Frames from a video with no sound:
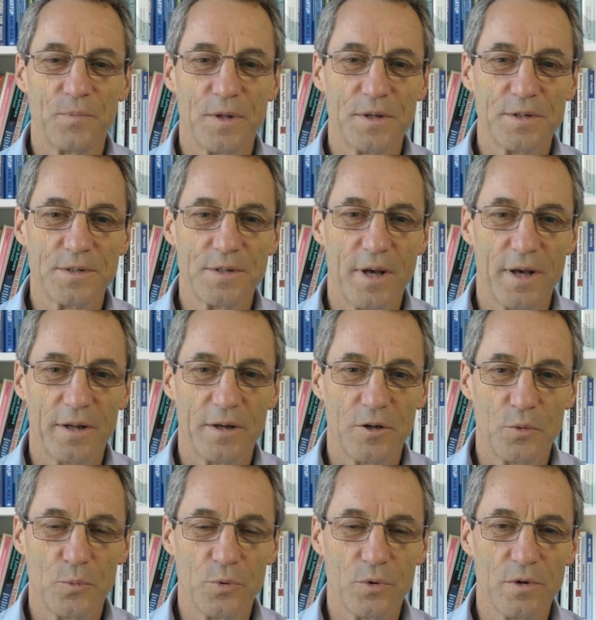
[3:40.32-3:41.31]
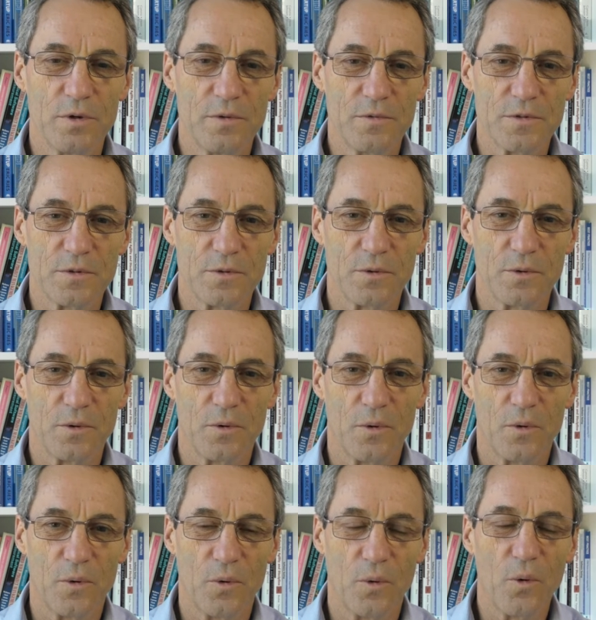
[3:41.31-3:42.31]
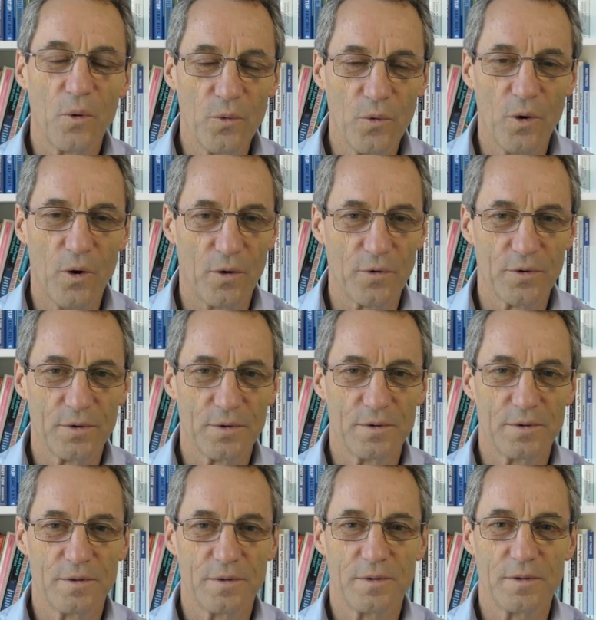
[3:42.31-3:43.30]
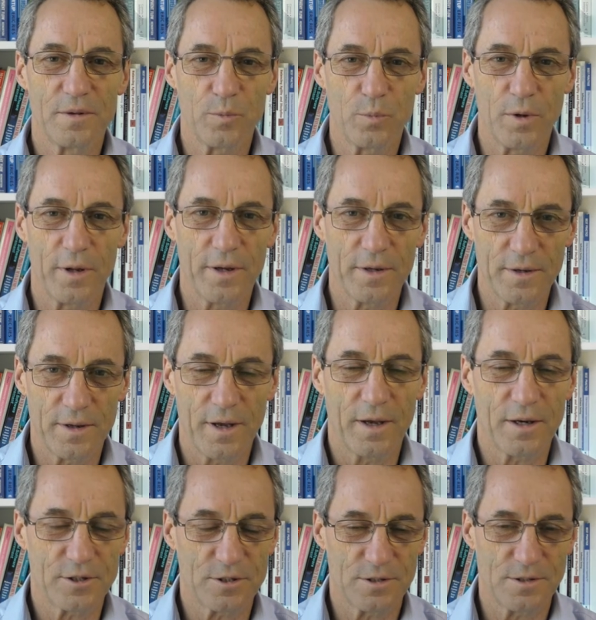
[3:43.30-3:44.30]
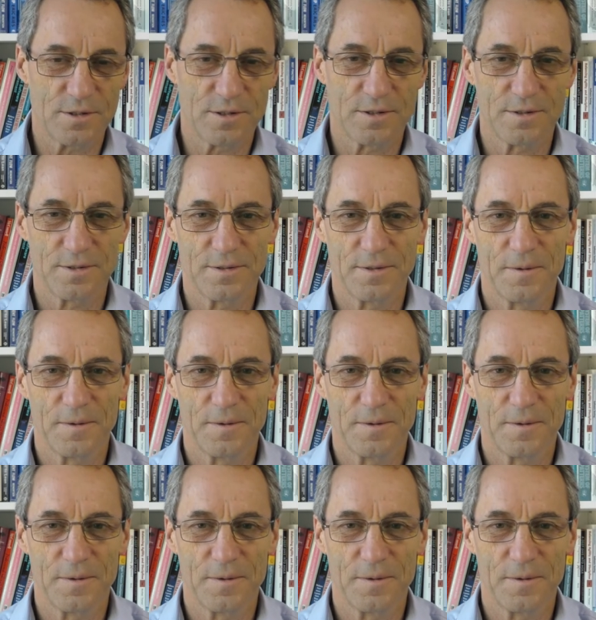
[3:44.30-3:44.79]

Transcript: is that it approves or not the planned actions.